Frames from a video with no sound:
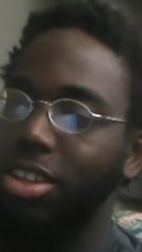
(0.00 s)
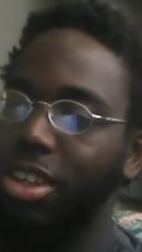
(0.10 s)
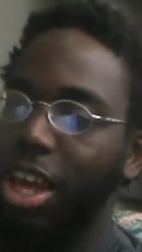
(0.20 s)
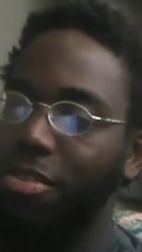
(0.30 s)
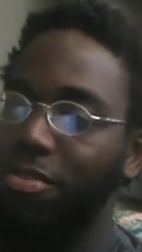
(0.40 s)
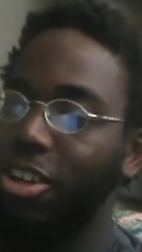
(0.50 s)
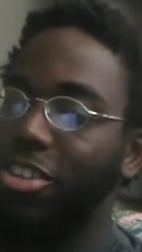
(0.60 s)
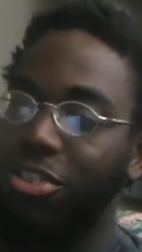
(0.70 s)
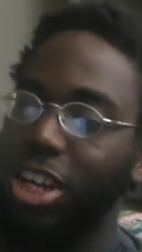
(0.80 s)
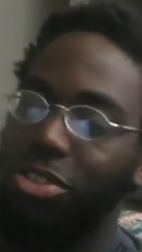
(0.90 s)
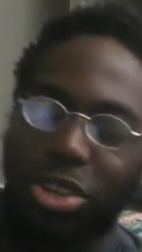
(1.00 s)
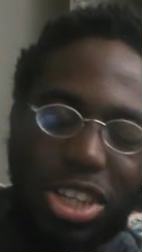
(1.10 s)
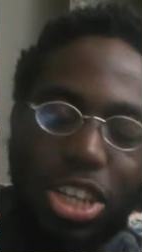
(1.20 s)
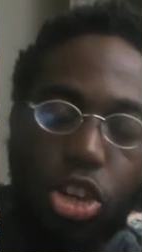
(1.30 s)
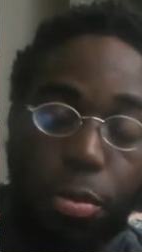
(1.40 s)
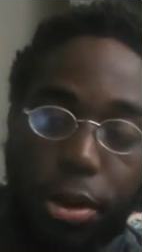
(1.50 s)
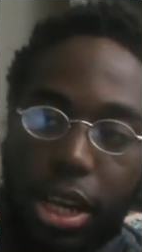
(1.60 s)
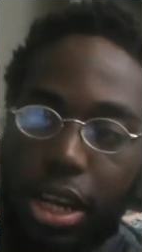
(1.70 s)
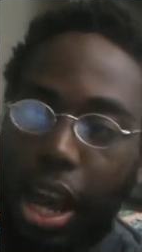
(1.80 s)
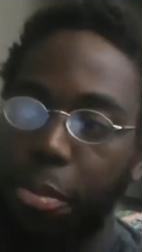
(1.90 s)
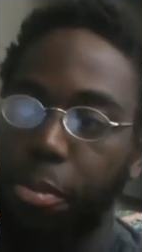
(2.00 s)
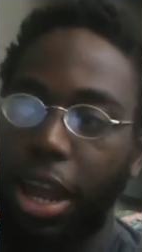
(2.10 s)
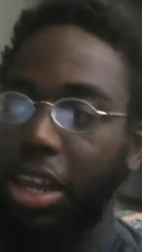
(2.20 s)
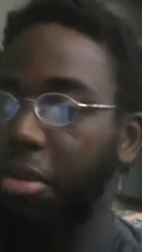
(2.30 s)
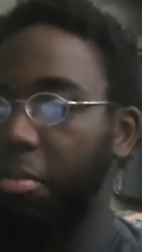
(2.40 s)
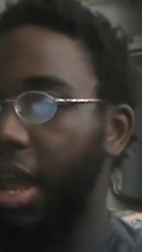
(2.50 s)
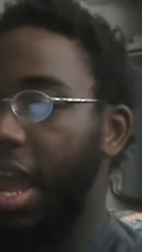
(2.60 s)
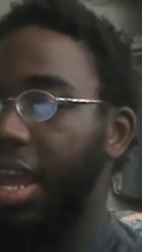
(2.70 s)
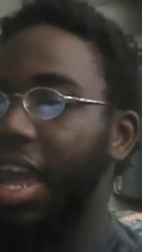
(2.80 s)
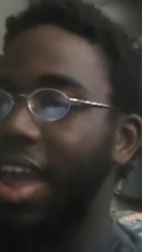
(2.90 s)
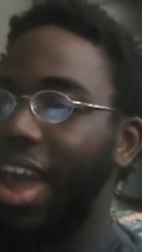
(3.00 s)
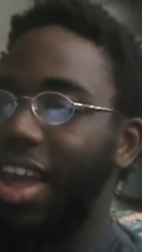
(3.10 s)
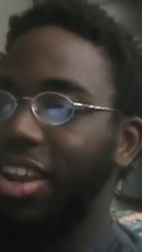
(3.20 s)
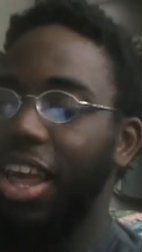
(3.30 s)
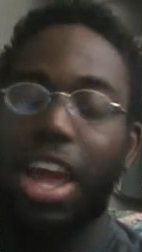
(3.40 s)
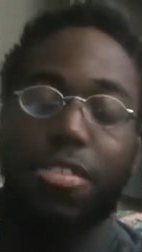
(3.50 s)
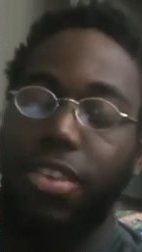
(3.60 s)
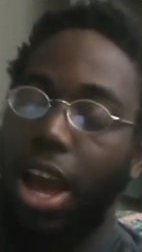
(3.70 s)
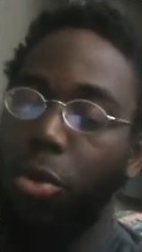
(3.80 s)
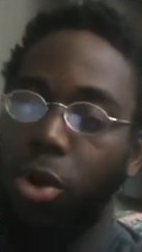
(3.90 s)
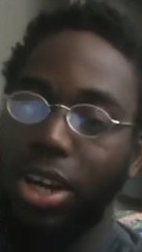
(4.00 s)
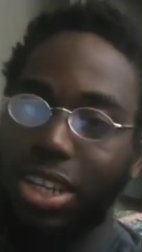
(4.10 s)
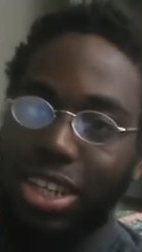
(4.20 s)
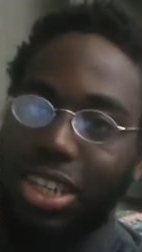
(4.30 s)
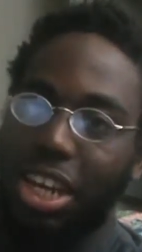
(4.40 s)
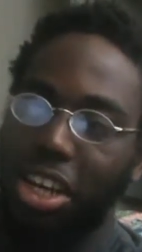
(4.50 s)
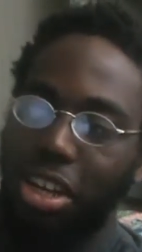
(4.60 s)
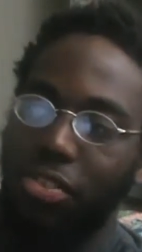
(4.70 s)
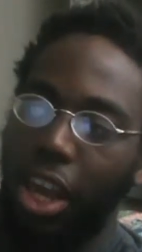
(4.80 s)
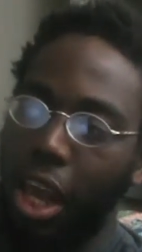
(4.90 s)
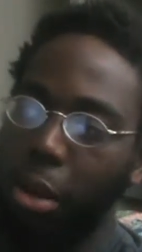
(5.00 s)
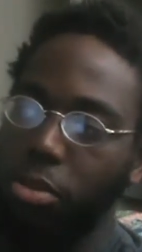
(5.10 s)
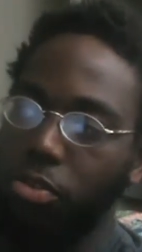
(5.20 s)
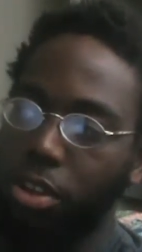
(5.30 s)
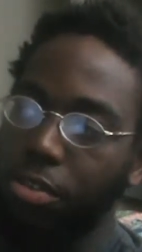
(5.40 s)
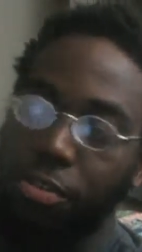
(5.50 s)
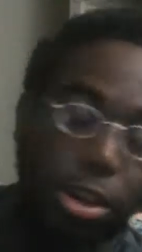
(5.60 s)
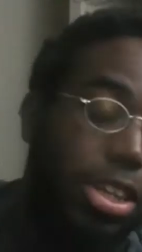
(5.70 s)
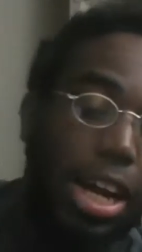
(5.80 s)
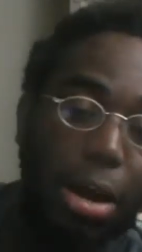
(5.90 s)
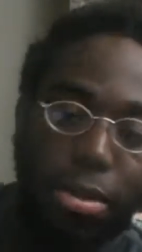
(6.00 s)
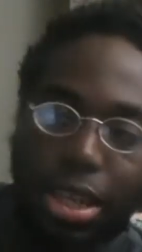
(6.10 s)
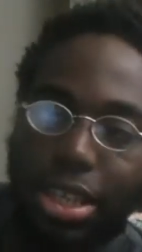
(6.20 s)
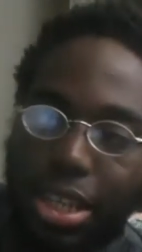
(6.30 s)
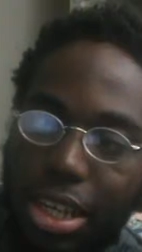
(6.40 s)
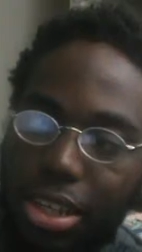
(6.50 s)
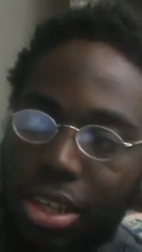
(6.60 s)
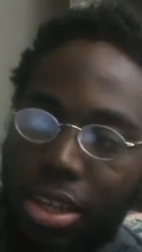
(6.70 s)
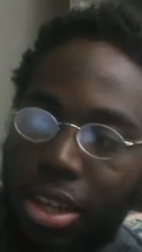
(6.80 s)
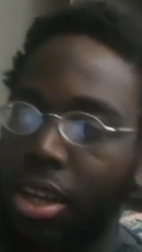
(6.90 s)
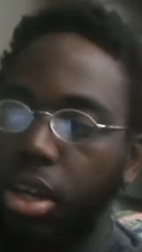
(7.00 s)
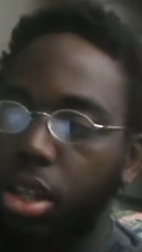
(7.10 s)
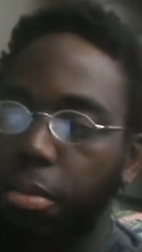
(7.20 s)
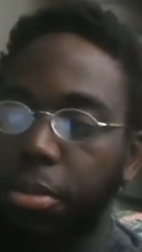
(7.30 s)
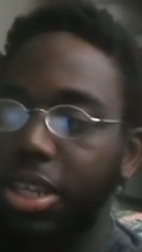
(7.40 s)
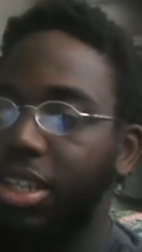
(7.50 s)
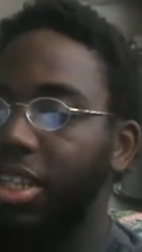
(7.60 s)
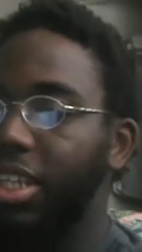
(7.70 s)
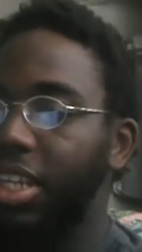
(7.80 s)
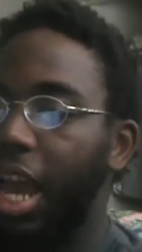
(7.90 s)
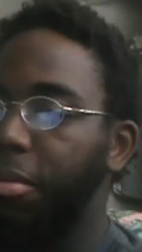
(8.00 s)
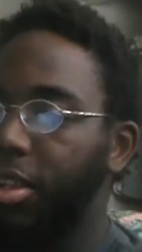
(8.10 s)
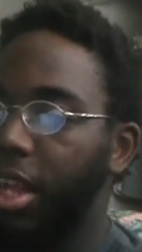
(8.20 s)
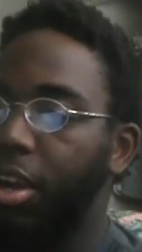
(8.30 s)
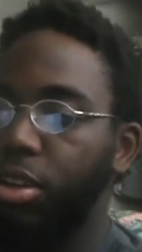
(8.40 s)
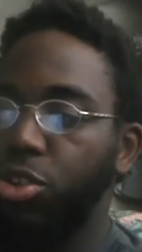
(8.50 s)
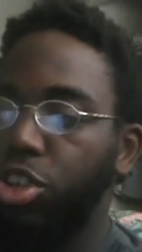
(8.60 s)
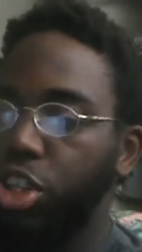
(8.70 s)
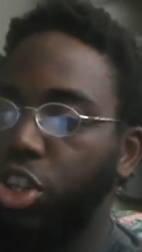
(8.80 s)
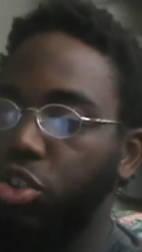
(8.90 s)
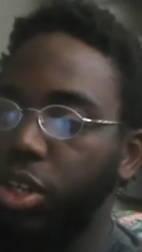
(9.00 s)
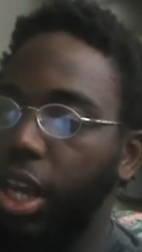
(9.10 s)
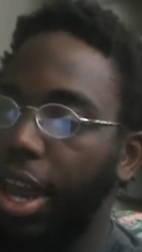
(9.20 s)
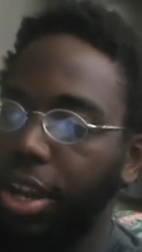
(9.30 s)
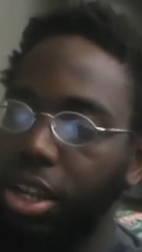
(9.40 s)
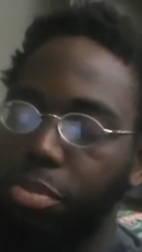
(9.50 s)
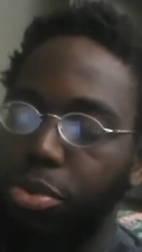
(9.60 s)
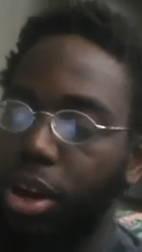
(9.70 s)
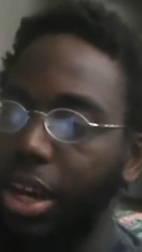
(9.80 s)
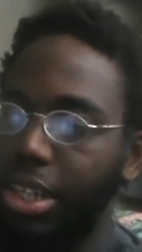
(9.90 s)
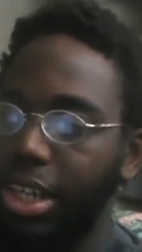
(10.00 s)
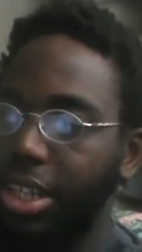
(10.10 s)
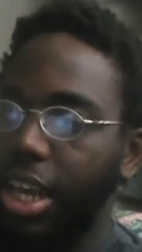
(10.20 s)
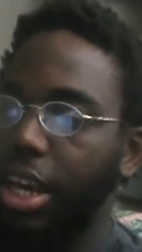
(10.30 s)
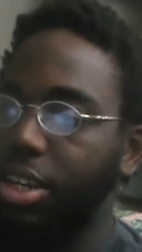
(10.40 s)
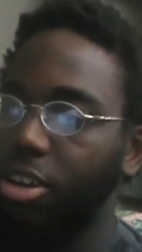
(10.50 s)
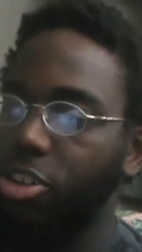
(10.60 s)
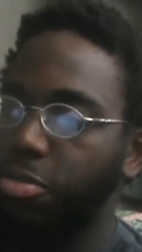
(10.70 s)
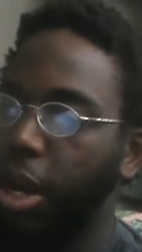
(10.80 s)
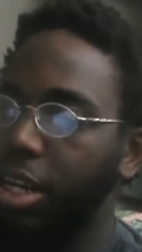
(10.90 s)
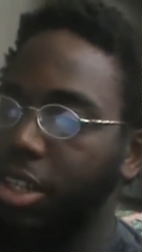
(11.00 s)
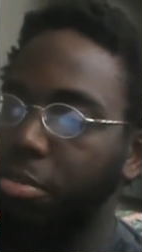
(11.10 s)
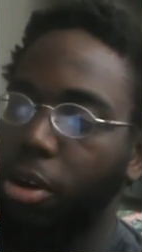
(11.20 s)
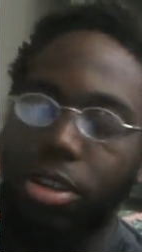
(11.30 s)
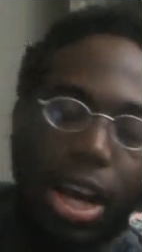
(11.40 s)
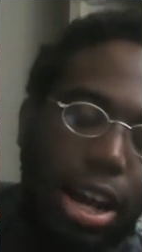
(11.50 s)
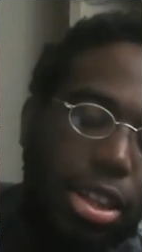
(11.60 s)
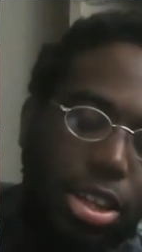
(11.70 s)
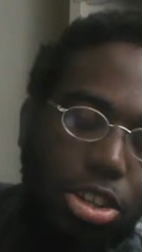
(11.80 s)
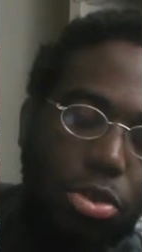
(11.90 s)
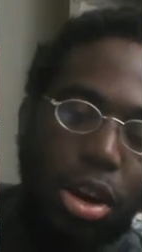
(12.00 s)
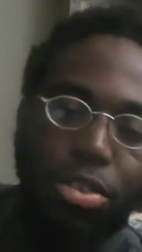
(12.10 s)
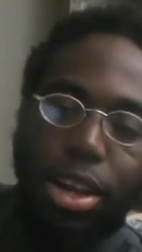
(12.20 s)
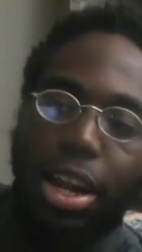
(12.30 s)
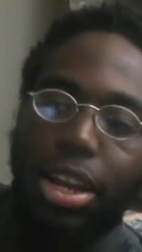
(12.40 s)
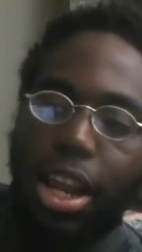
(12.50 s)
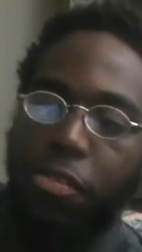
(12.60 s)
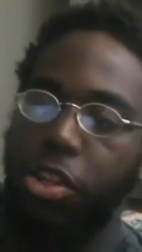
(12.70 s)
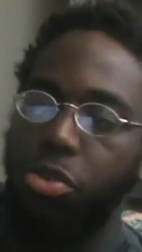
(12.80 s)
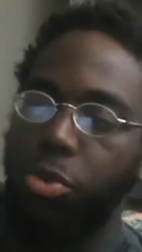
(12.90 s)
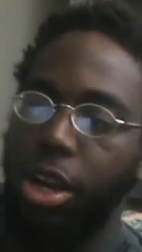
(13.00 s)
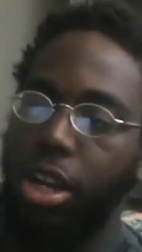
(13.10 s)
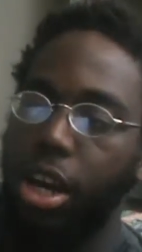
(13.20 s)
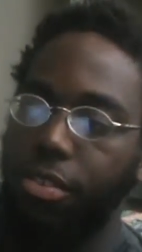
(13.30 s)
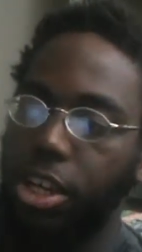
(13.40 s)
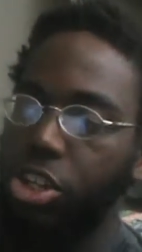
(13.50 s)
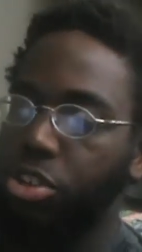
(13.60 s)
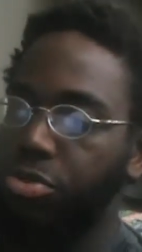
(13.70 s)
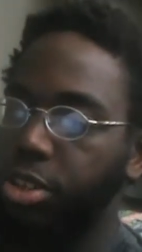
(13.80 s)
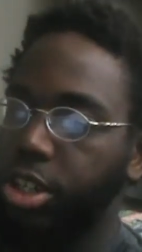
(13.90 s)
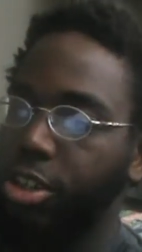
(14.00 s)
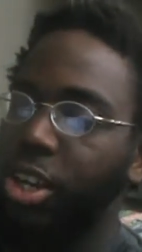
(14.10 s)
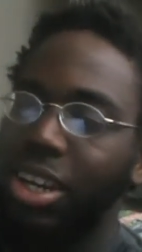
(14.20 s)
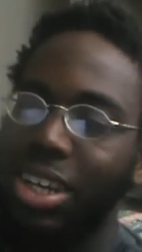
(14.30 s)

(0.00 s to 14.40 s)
to their first victory since opening night back in May, and they have now won consecutive games for the first time this season. The Mystics snapped their losing streak, and in the process, head coach Mike Thibault got the 211th win of his career,